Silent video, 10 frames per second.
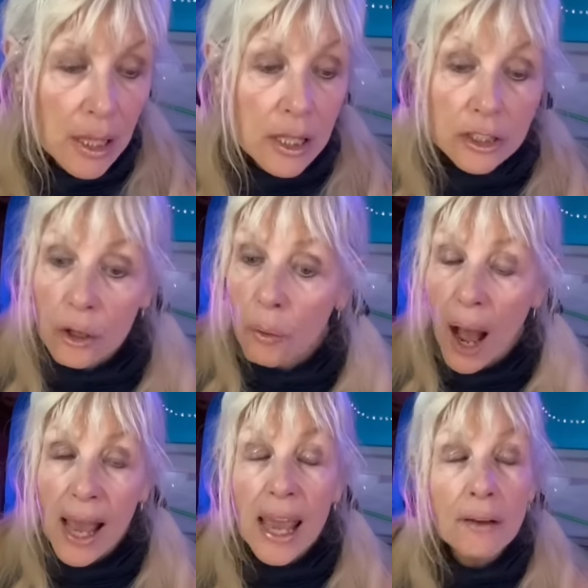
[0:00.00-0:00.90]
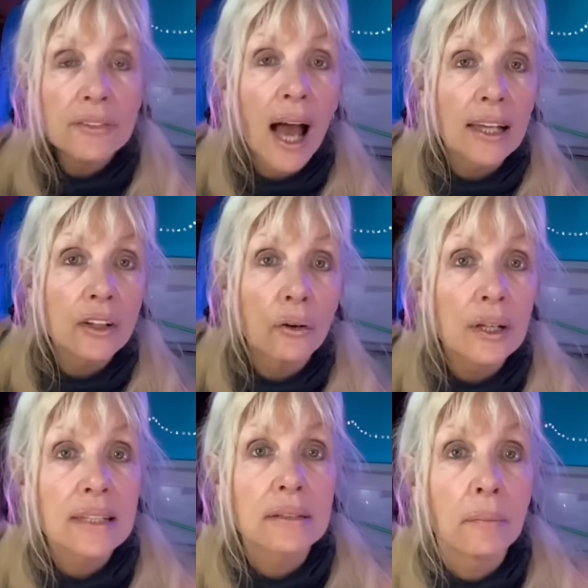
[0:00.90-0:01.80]
So I have not
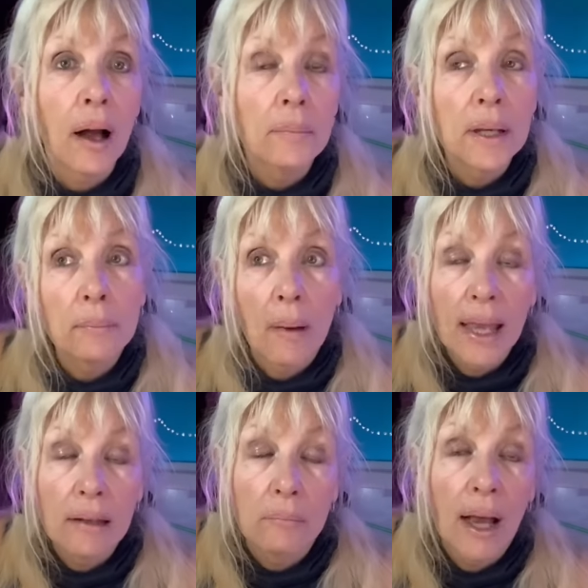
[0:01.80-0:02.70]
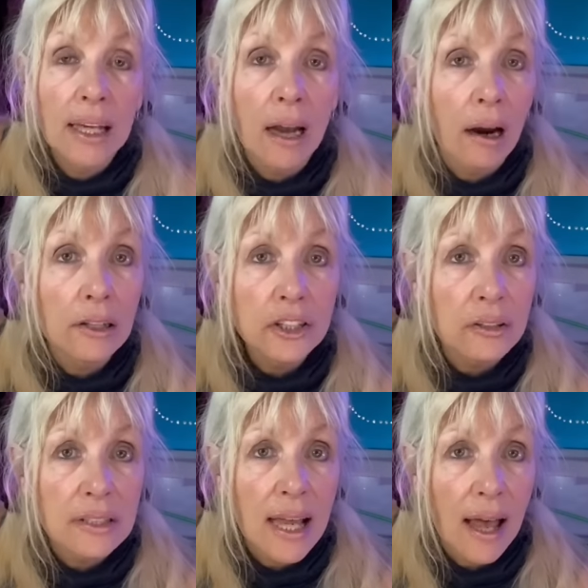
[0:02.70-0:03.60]
noticed, I mean, my, my car
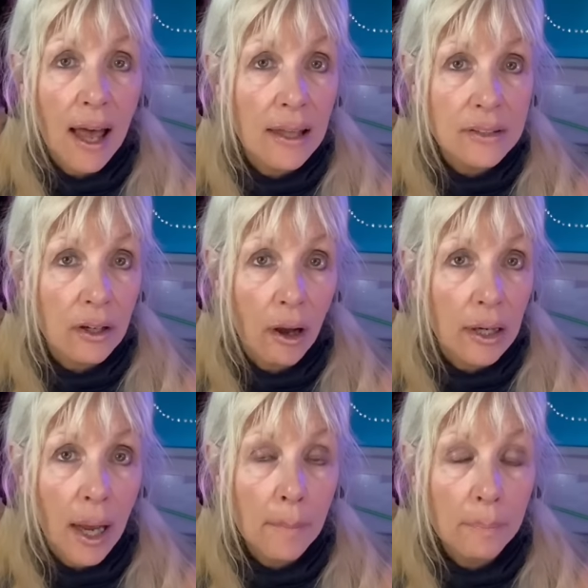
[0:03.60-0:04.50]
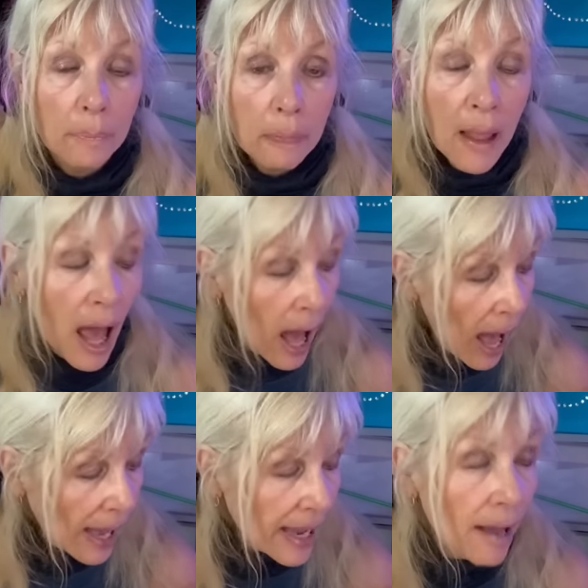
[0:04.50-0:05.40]
insurance hasn't gone up.
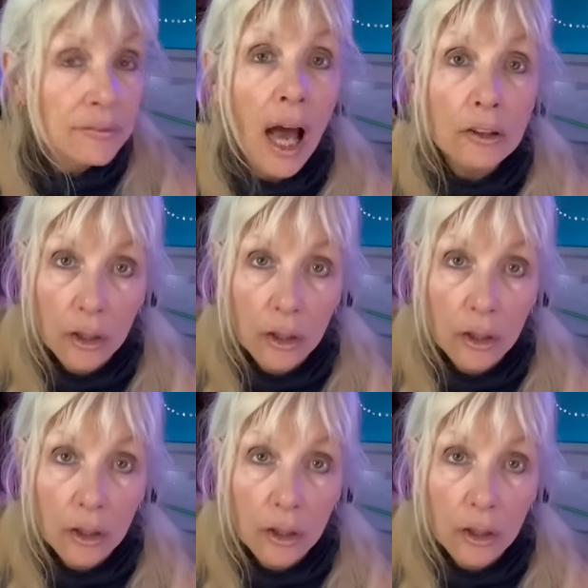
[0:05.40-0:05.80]
I have not